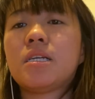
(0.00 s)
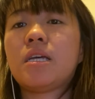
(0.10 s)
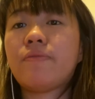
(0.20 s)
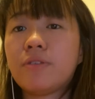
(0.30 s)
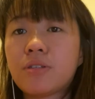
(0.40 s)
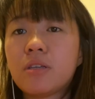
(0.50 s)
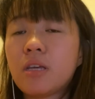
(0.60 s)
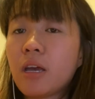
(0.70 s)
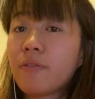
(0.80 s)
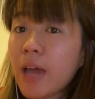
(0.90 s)
If
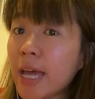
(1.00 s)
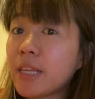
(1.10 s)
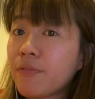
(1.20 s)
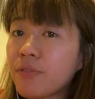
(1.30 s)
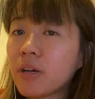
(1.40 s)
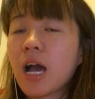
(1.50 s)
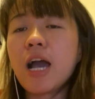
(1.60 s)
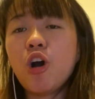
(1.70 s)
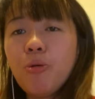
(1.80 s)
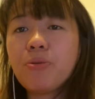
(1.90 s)

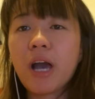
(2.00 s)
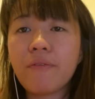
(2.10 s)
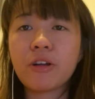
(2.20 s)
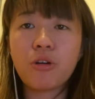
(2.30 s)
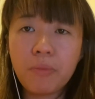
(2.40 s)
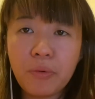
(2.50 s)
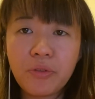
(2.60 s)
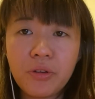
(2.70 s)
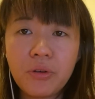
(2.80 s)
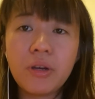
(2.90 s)
I hope you have your equipment
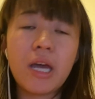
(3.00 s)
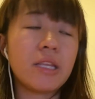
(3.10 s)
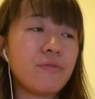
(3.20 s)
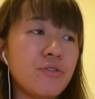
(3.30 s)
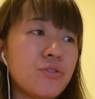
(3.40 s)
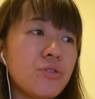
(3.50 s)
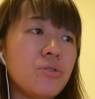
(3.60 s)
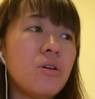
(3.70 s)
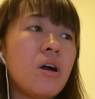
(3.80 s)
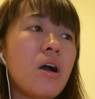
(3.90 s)
with you, and if you
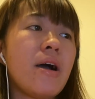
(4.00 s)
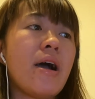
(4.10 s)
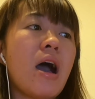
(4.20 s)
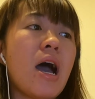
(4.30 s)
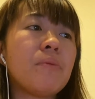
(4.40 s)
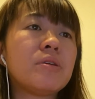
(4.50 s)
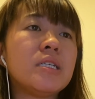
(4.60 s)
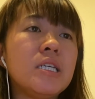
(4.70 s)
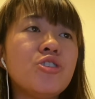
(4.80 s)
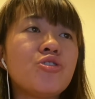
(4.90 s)
do, I'm gonna
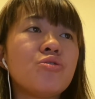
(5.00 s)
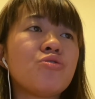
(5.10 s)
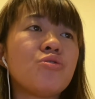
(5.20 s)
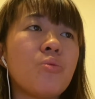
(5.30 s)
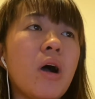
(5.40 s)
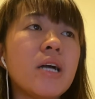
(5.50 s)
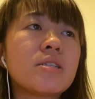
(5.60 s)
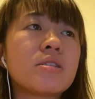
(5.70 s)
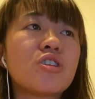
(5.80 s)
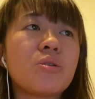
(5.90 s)
need you to
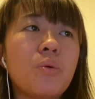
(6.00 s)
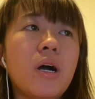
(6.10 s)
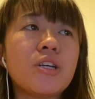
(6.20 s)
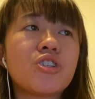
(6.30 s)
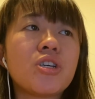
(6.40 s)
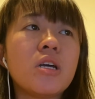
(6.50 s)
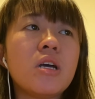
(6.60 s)
watch